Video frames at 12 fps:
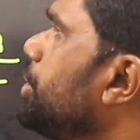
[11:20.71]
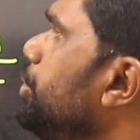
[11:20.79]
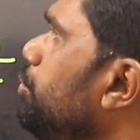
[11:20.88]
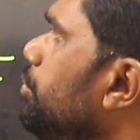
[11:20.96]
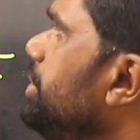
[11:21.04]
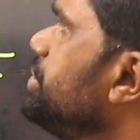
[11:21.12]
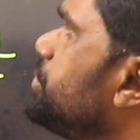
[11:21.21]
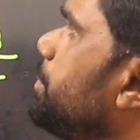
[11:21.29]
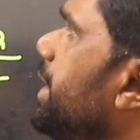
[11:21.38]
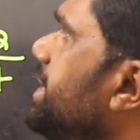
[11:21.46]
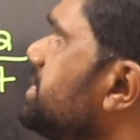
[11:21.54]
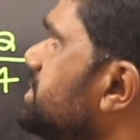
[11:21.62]
q is
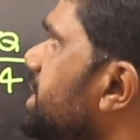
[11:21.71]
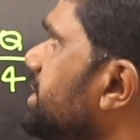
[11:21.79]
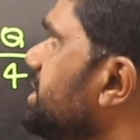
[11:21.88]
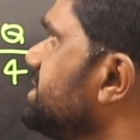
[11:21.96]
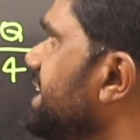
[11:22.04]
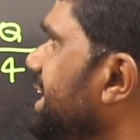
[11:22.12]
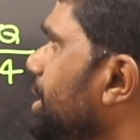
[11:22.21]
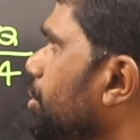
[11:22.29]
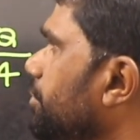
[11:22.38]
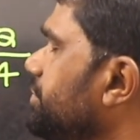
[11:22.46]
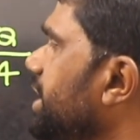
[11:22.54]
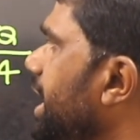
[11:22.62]
placed at the center
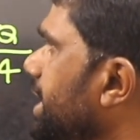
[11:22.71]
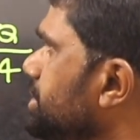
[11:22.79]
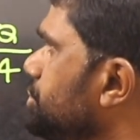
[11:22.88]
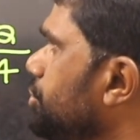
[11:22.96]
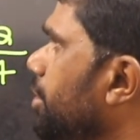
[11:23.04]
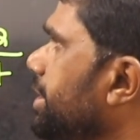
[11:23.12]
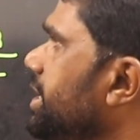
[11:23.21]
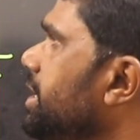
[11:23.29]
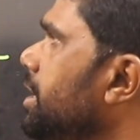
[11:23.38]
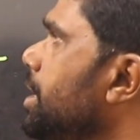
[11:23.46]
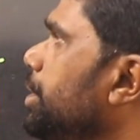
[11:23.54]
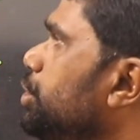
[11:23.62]
of the line
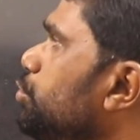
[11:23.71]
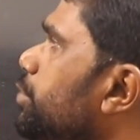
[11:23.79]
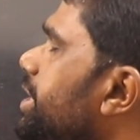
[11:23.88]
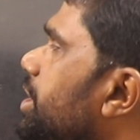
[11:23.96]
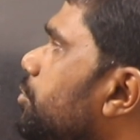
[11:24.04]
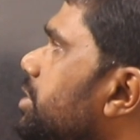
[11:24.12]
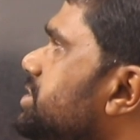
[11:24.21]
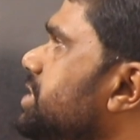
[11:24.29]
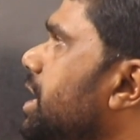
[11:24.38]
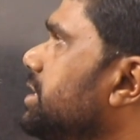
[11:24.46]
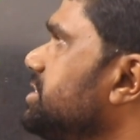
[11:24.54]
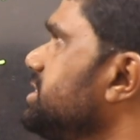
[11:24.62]
joining two equal
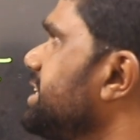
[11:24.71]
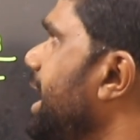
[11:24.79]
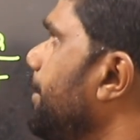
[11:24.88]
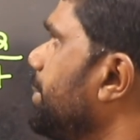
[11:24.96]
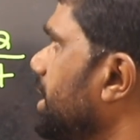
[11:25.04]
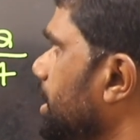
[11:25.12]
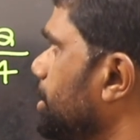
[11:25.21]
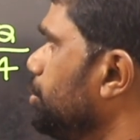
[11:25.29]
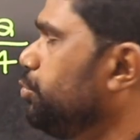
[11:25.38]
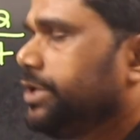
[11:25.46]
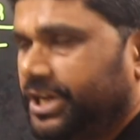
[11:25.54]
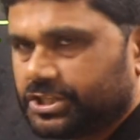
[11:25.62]
charges capital
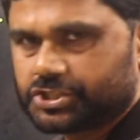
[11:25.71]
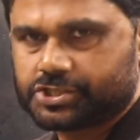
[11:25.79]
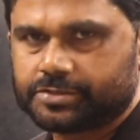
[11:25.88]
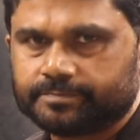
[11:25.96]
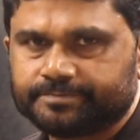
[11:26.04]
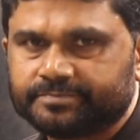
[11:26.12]
Q each.